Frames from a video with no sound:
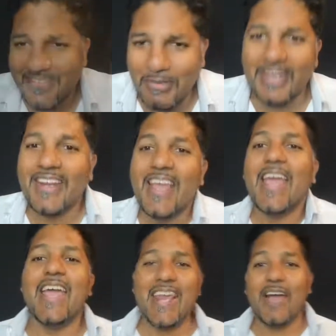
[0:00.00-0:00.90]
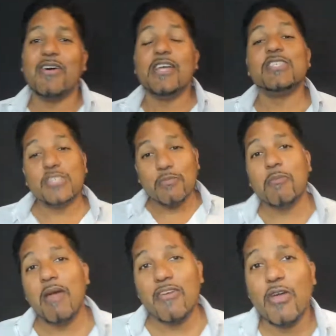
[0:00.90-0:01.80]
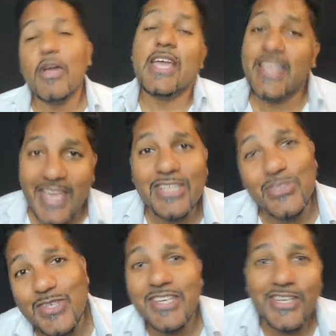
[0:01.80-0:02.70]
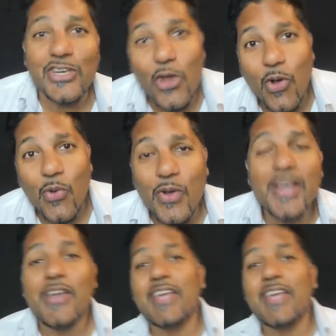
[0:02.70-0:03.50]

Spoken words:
But anyhow, Super Mario, in case you didn't know,